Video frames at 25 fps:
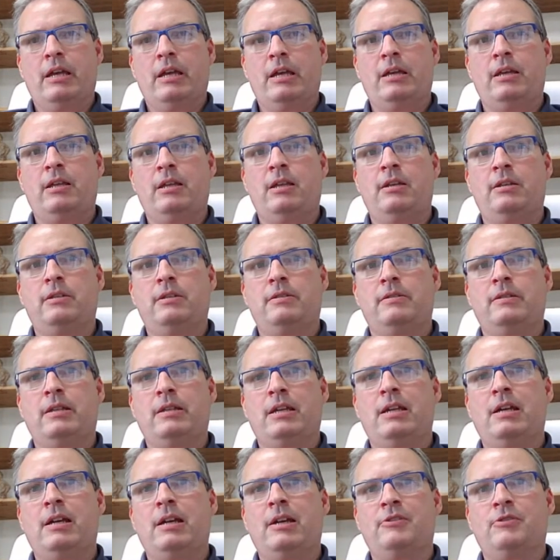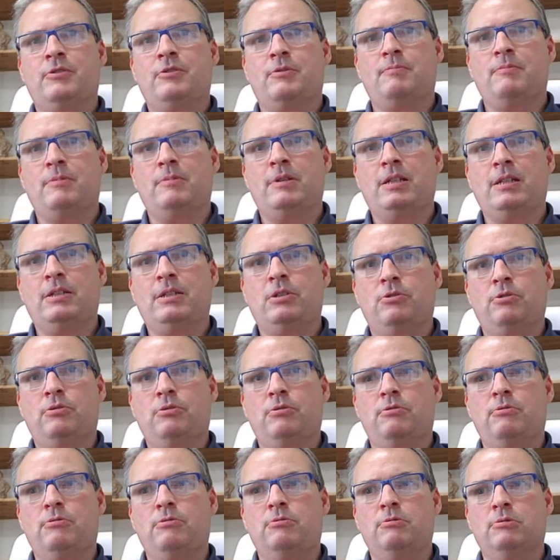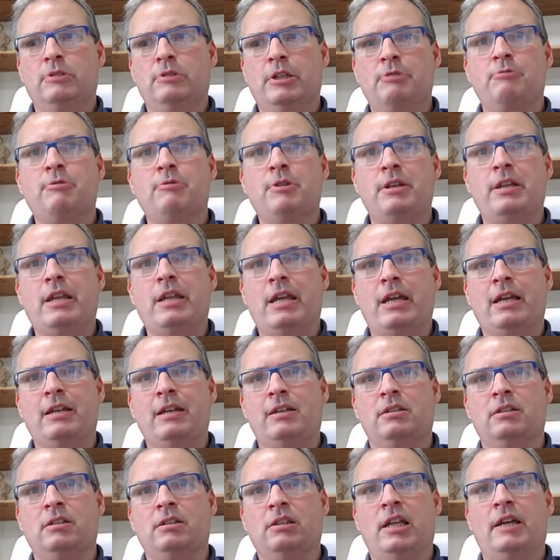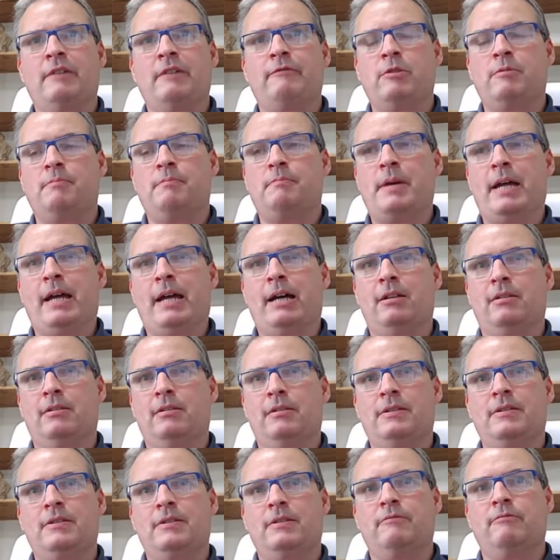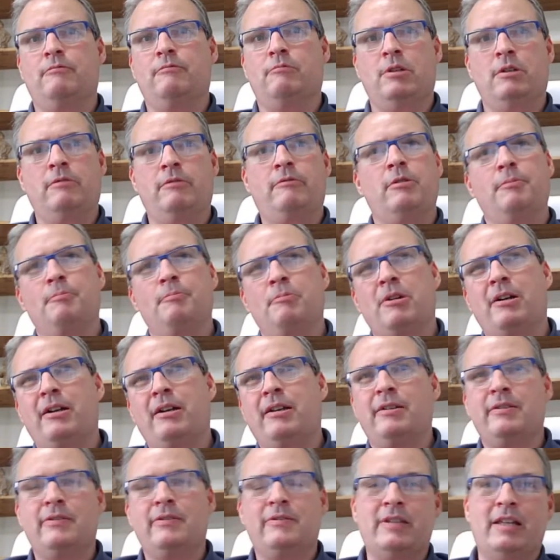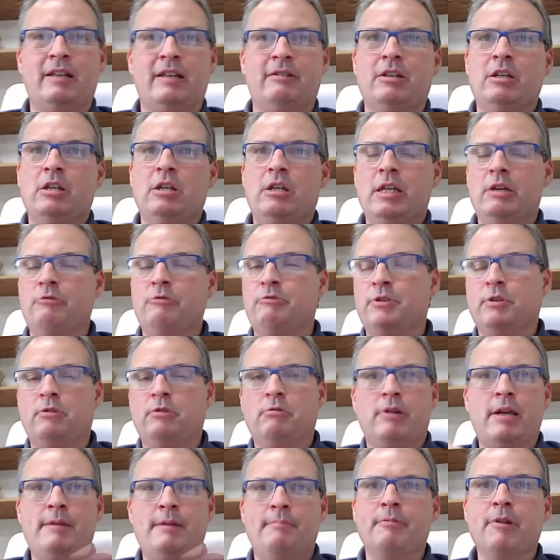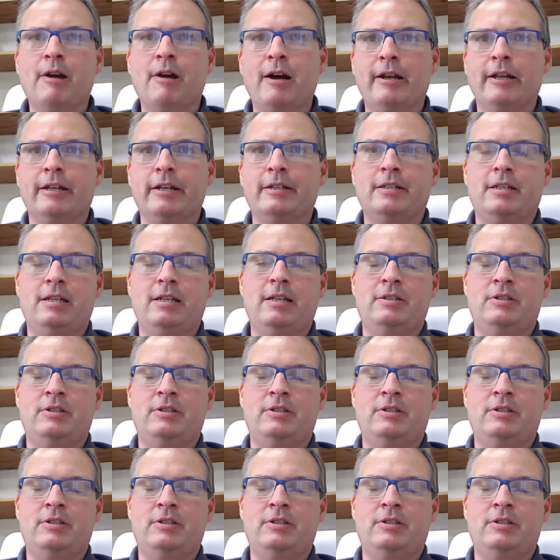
and they asked me to liquidate 11 pallets of one of their products that it was a great product.